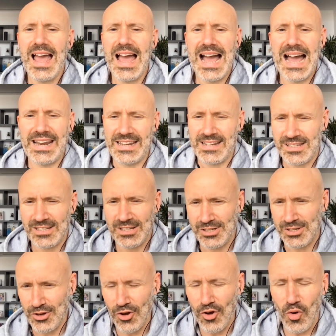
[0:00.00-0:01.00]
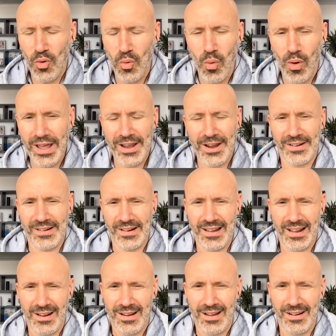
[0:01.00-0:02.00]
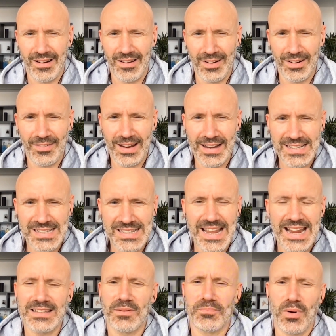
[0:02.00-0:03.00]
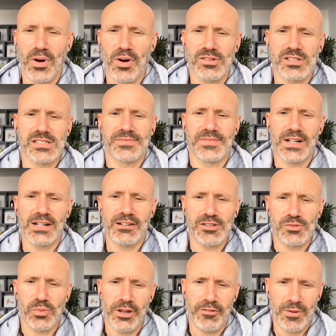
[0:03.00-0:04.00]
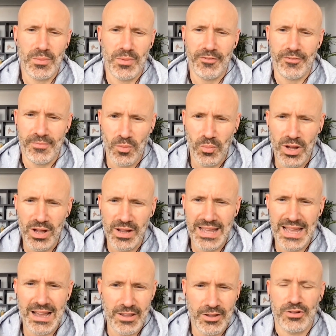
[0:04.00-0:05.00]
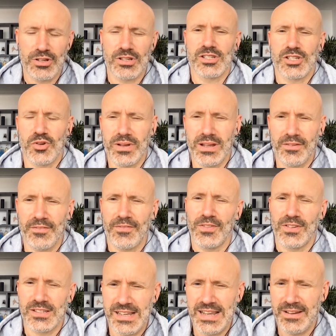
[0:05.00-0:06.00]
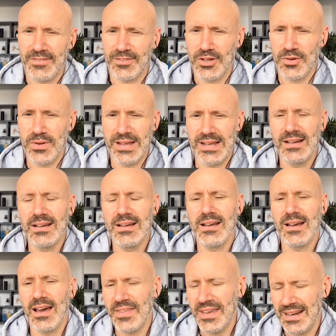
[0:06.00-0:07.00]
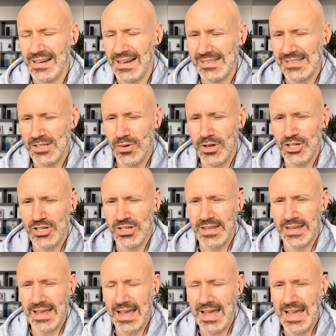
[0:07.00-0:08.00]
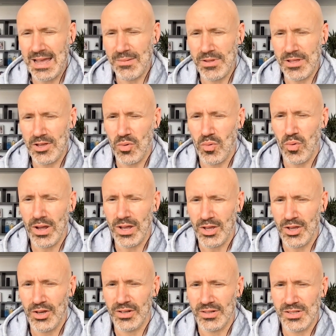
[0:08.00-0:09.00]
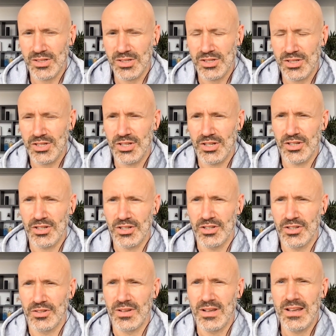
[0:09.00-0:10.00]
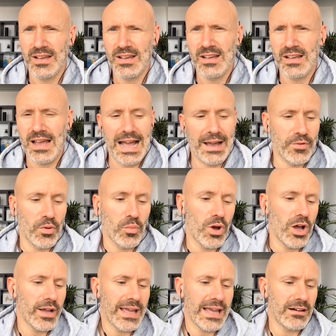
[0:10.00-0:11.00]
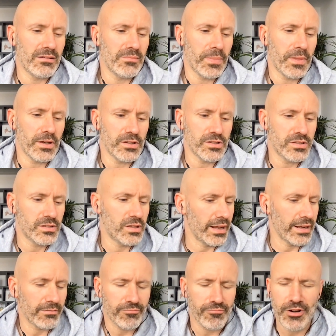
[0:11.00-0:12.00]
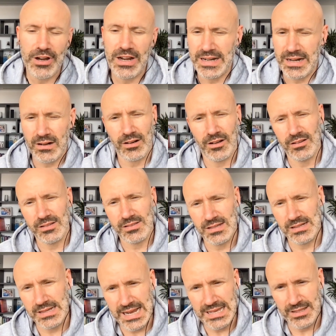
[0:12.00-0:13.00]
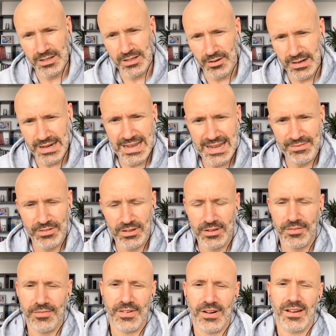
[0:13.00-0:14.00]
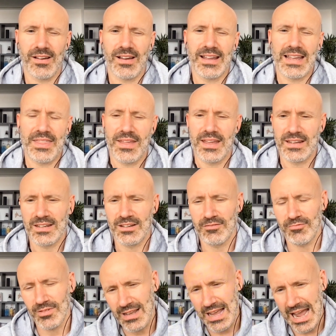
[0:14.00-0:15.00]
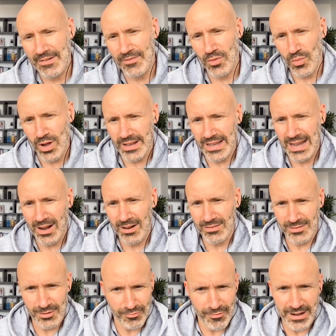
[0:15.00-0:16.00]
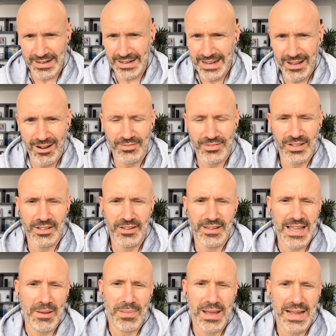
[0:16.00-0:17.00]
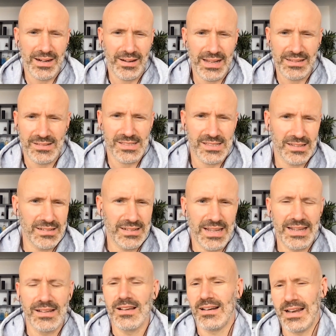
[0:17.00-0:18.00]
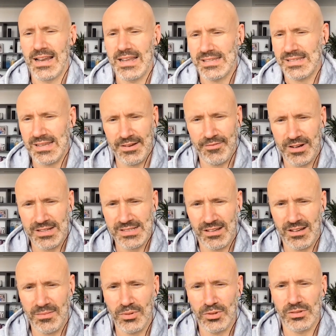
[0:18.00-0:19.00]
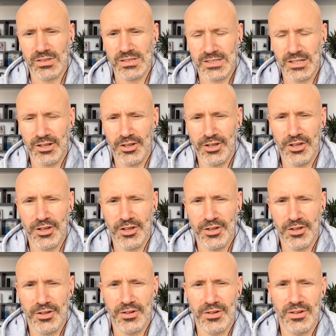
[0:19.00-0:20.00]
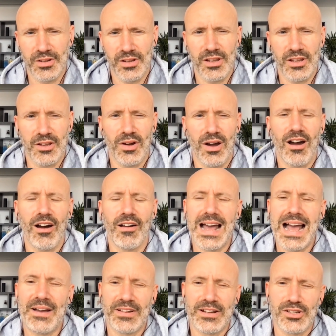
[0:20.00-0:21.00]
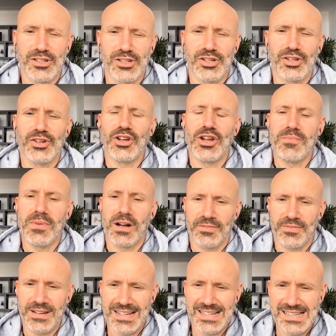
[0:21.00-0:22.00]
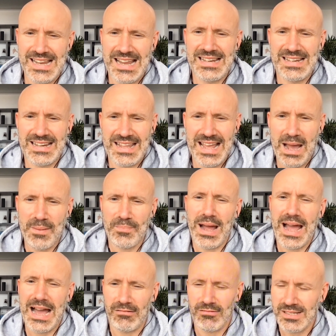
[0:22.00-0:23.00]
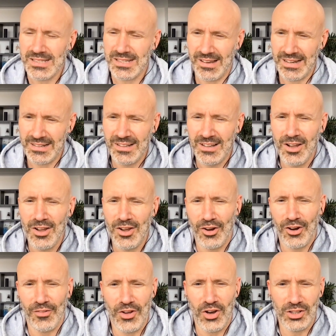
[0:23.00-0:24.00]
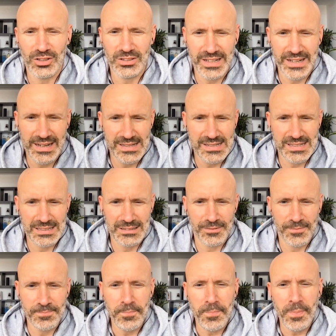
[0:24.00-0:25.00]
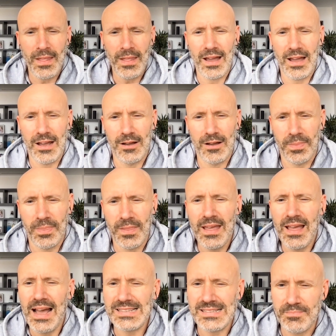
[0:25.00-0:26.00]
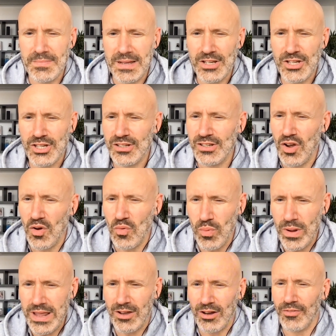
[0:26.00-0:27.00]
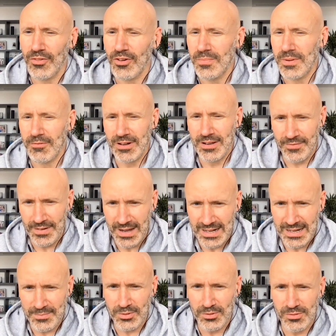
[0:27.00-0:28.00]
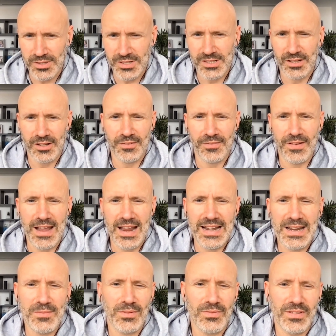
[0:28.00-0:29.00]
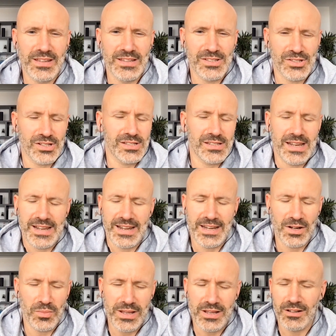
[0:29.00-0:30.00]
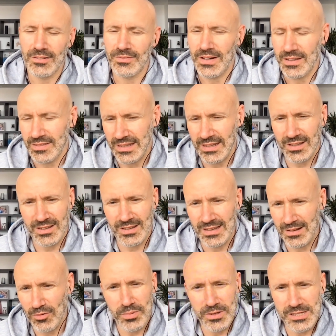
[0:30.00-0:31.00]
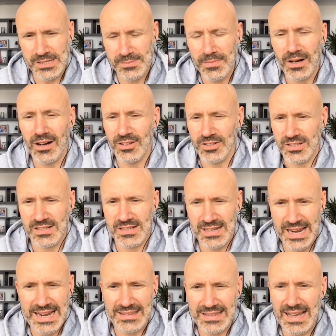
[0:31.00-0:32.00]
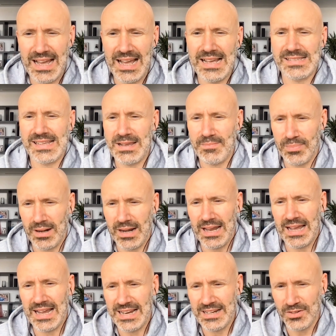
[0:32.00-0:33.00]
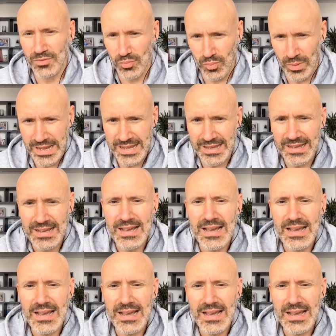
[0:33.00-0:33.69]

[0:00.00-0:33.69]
and it's just not quite going to kind of like tick the box as far as what you really want from a workout, and you're just doing it for the sake of doing it. I think in that situation, it can be quite good to have a workout like really close to the day that you leave, that you fly, and then have a workout directly after you get back, like the Sunday, let's say, for example. So you aren't having too much of an extended gap outside of the holiday itself. As I mentioned, a week off could be really valuable. So for anyone that is just taking a week off, I think it will be smart just to take that as a planned week,